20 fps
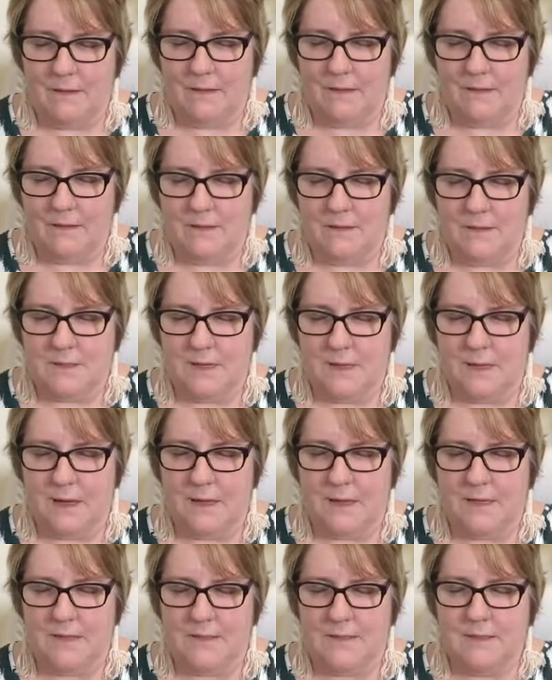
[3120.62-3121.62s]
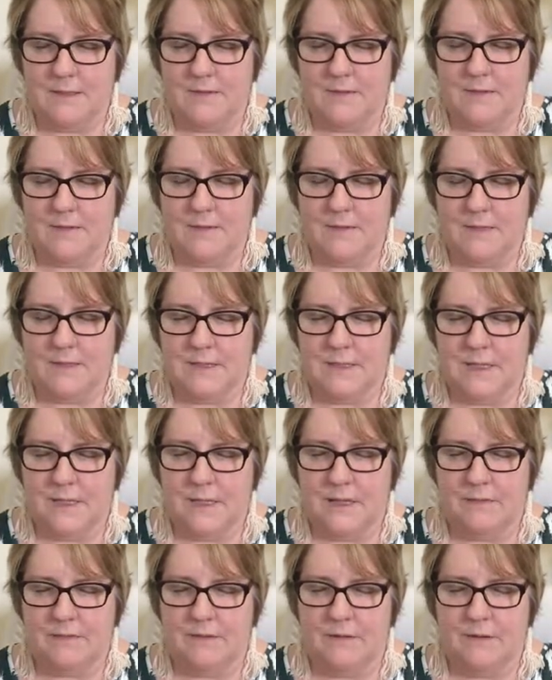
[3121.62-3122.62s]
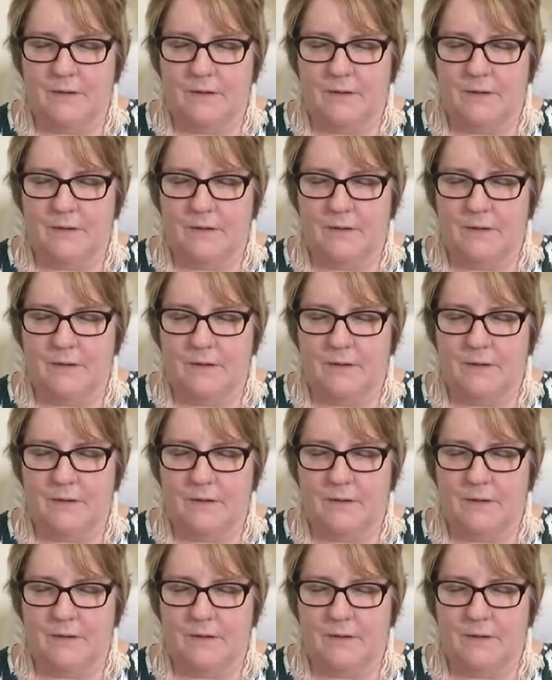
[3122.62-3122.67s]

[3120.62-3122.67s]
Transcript: Just allow yourself to receive.